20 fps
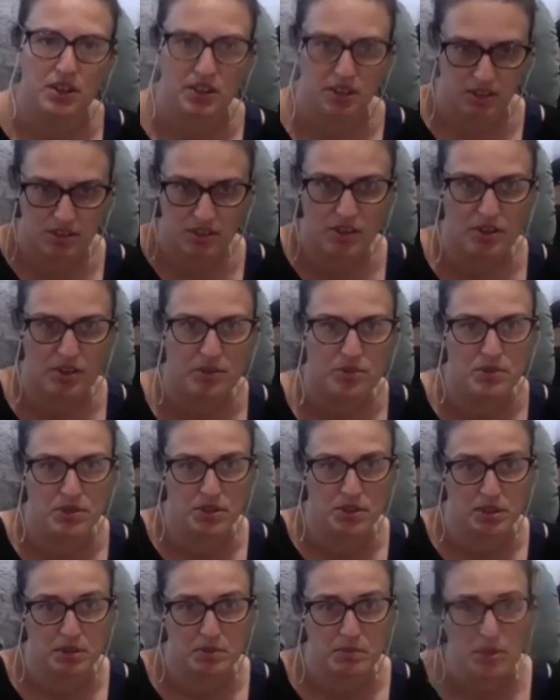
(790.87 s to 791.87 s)
you know, through
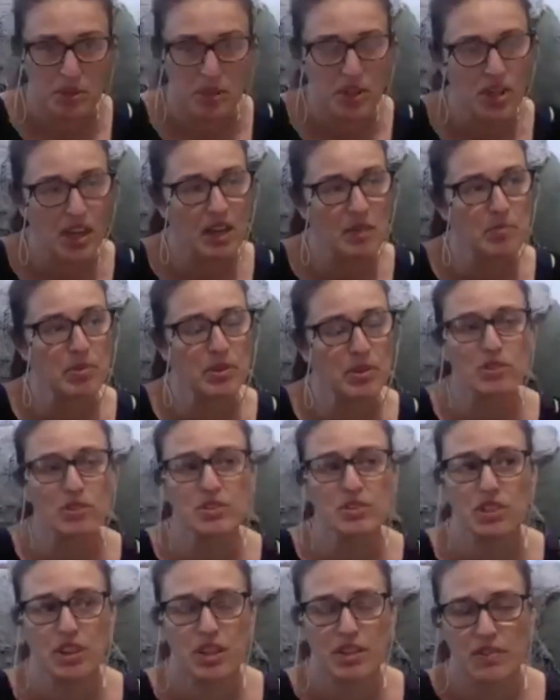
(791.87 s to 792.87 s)
the computer, but
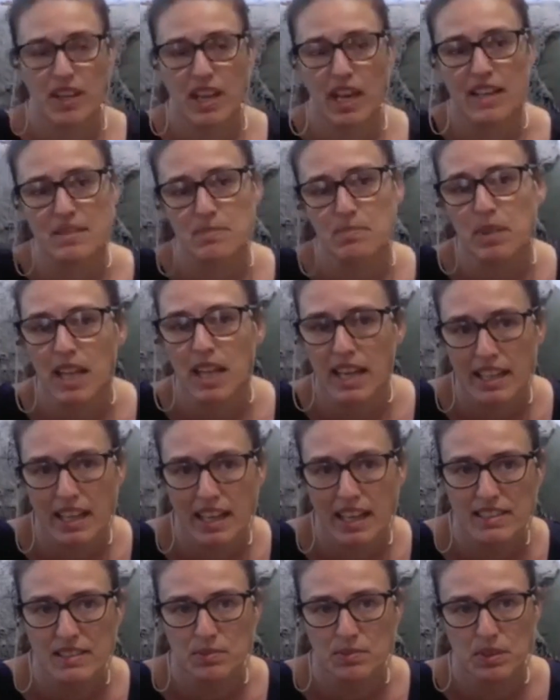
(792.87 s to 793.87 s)
also if he has play
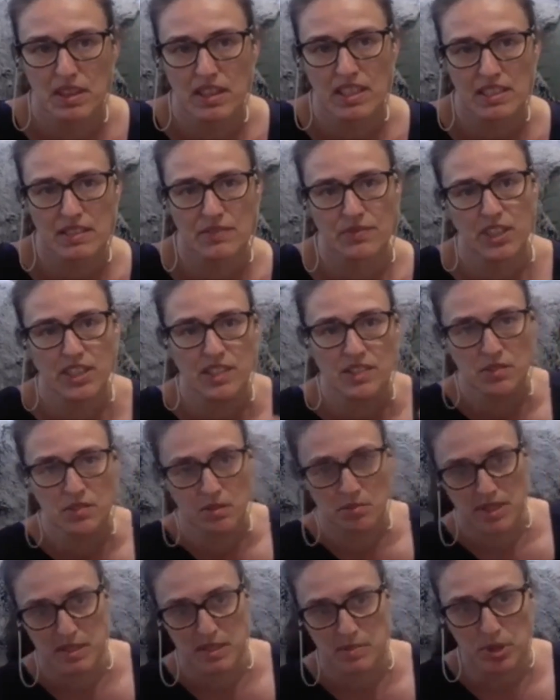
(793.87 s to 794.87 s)
dates with his friends
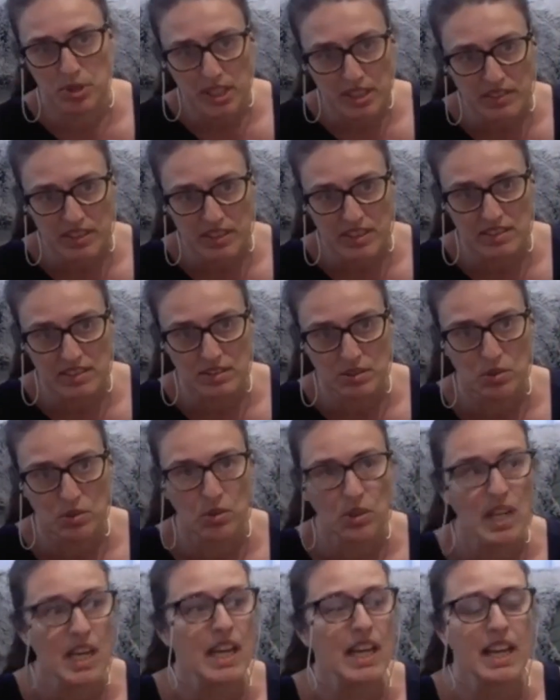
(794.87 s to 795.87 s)
from his previous school,